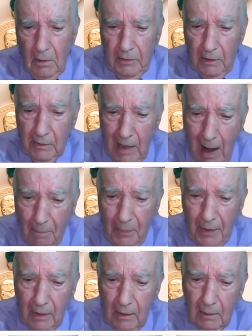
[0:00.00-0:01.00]
the top
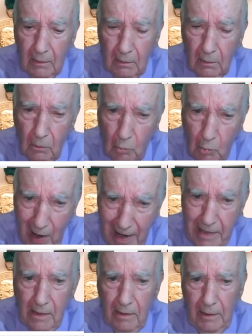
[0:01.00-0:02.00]

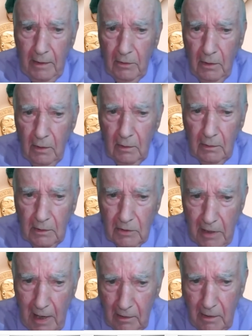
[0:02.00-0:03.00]
rate in the
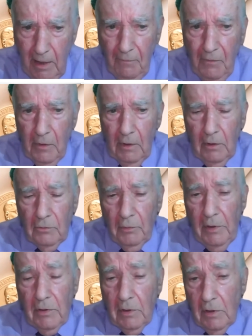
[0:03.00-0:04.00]
Scandinavian
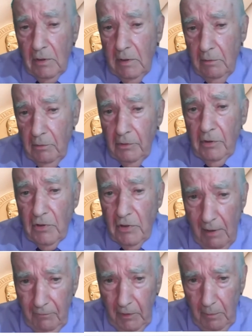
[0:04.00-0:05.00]
countries is nearer to
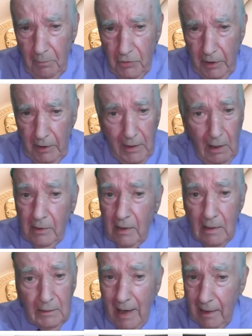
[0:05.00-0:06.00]
70%. Now,
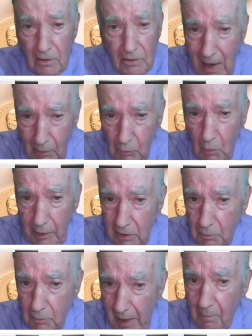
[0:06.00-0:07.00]
that is not what
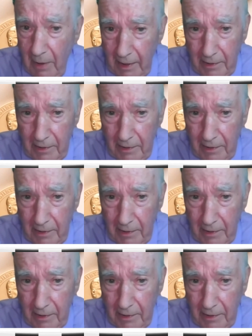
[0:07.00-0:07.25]
is paid by